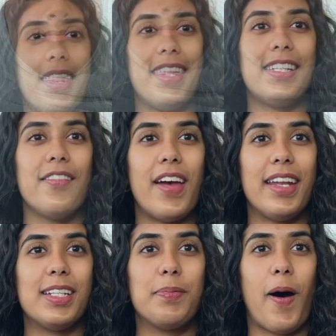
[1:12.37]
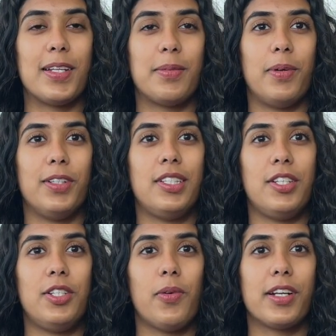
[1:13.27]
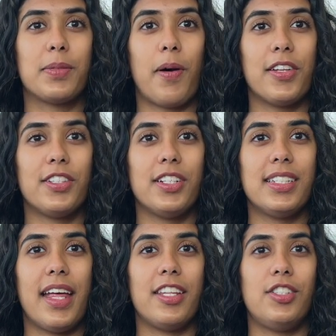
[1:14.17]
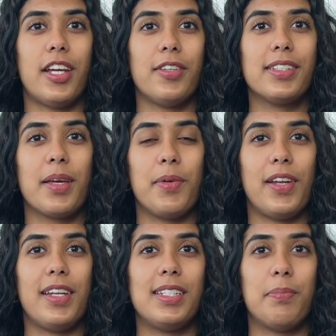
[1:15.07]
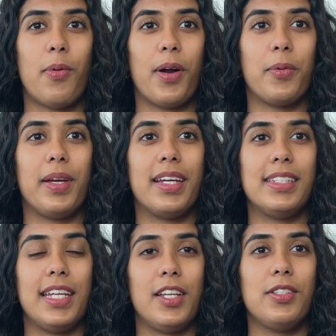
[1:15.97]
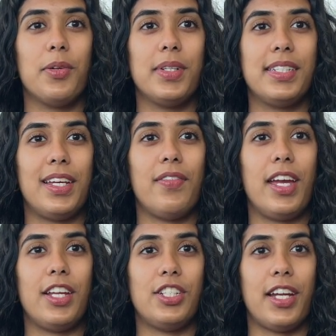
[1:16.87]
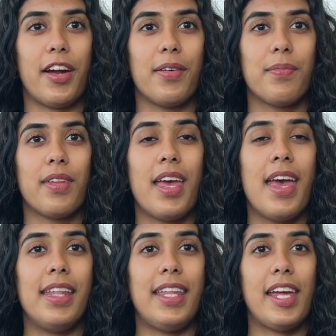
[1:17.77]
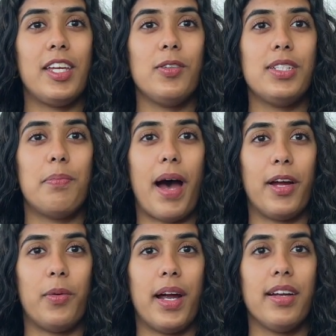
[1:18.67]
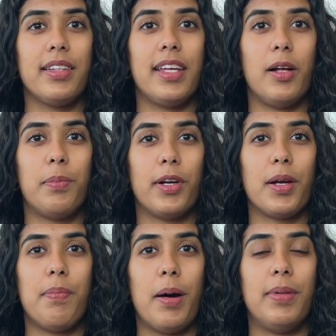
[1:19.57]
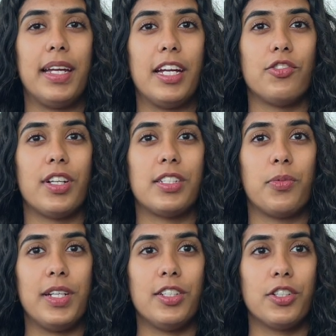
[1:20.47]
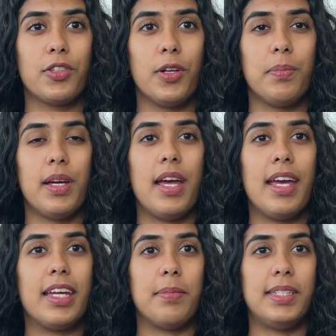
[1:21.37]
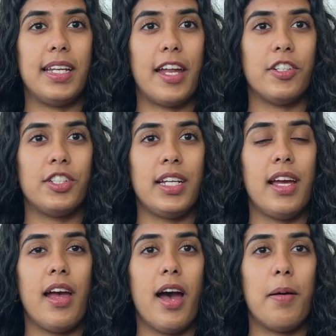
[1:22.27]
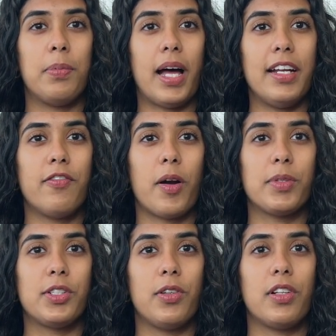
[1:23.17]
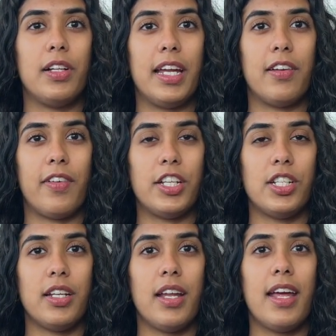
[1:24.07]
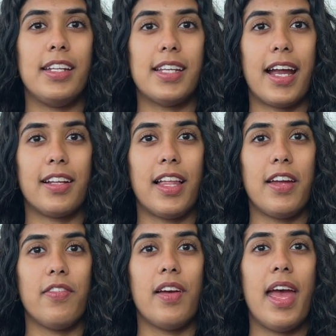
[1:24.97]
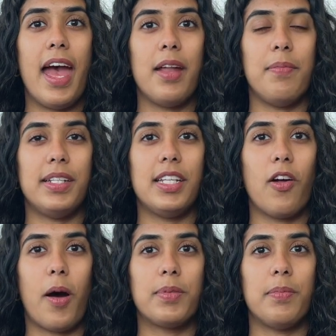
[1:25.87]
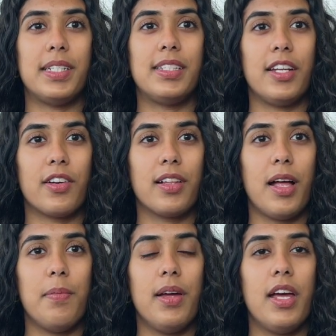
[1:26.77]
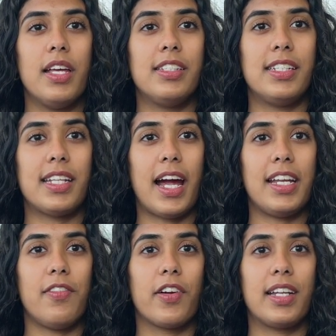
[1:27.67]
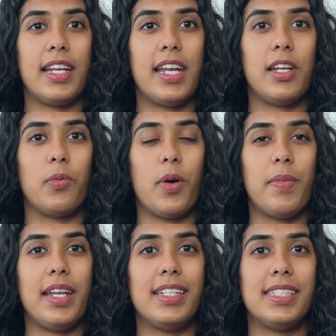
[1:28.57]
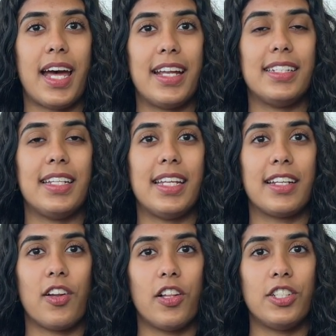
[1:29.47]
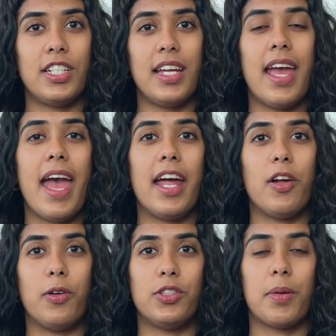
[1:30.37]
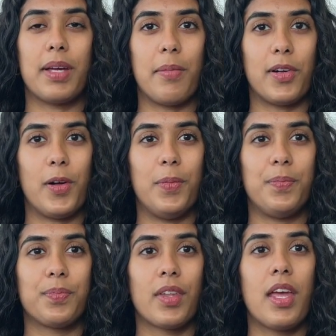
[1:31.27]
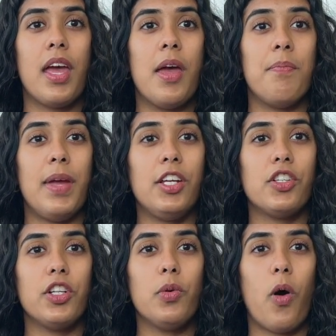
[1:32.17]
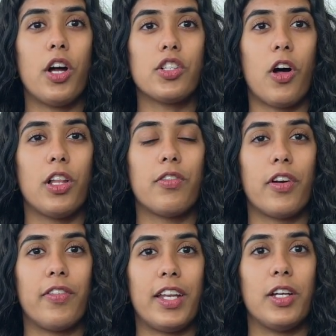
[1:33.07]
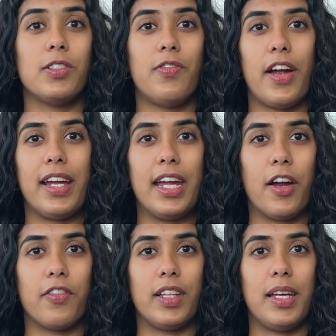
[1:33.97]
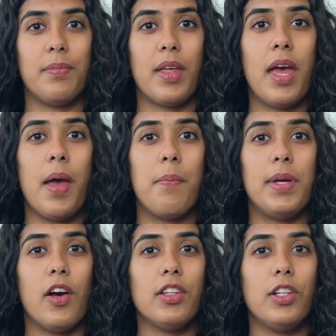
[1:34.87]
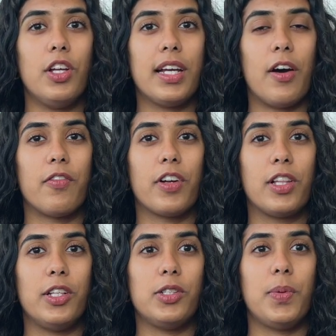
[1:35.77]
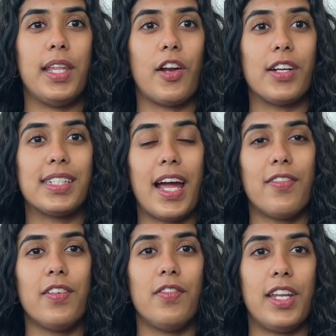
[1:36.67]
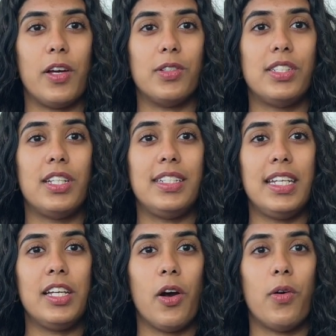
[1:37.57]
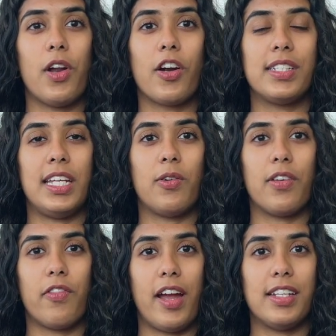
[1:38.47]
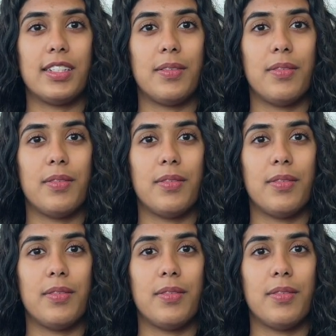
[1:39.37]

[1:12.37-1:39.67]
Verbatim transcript: This event is possible due to our sponsors and the generous community support we continue to receive each year. Thank you to BioWare, the Alberta Public Interest Research Group, Gibson Energy, Applied Pharmaceutical Innovation, DynaLife, Edmonton Optimist Dinner Club, Society for Canadian Women in Science and Technology, and Ostrom Chemical. Make sure you watch all of our videos very carefully. Be on the lookout for clues within our SciFun videos to decode our secret phrase.